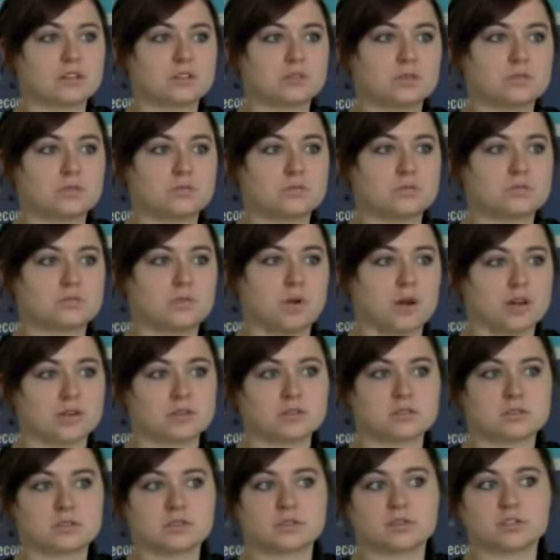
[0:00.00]
to
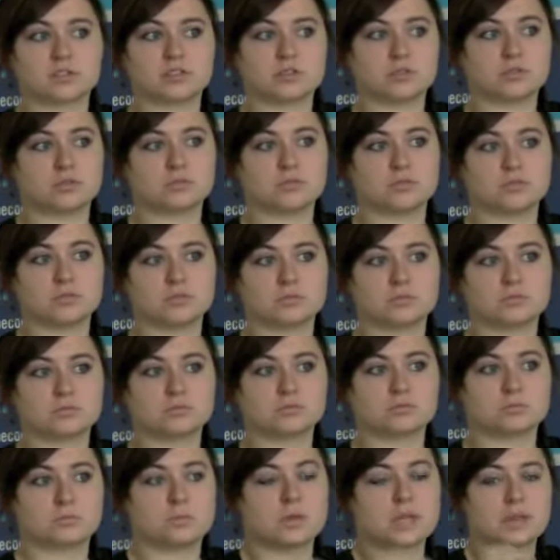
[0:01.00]
want to
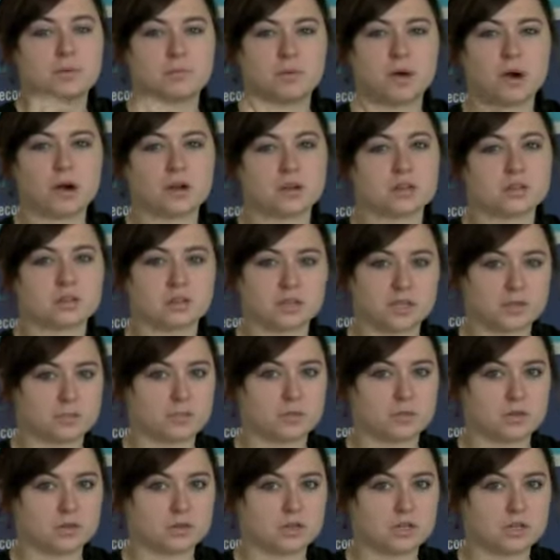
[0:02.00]
be a part of the
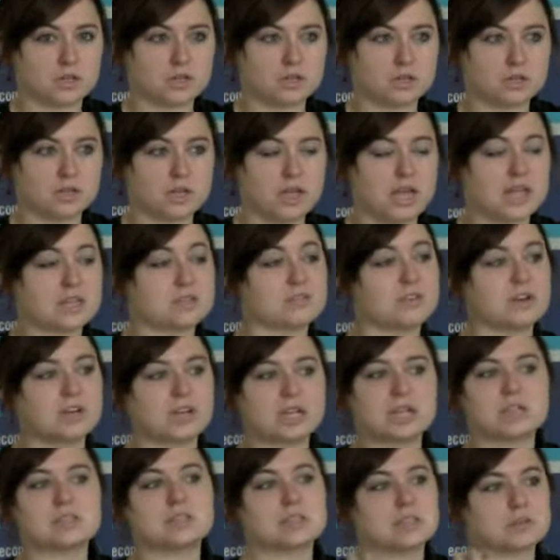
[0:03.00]
community. It's
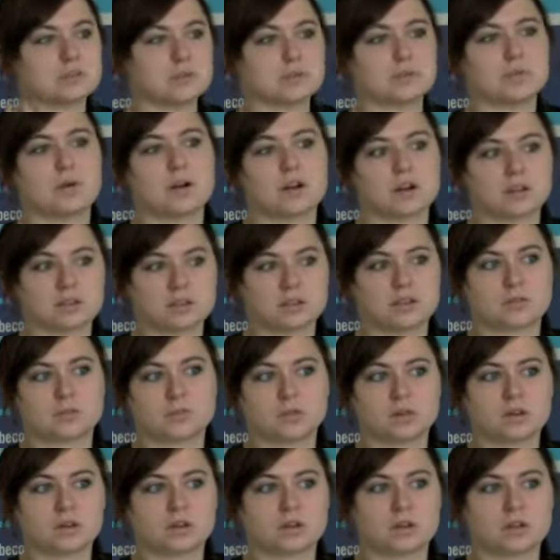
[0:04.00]
very easy to be a part of the
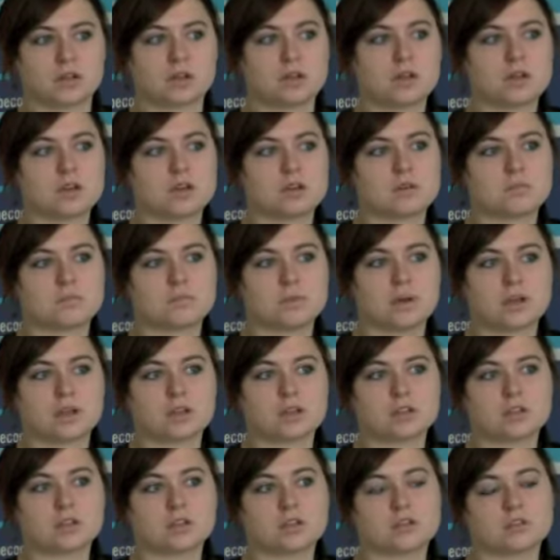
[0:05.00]
community,
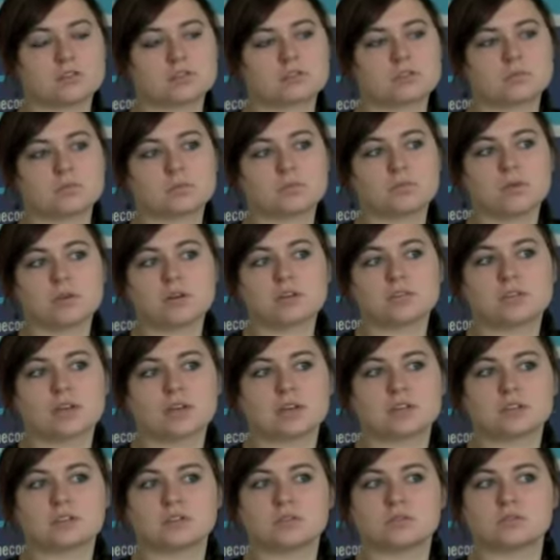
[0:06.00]
but you should be
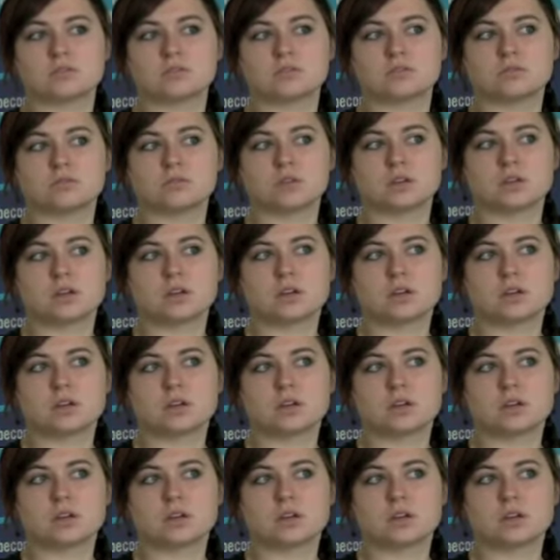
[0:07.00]
motivated to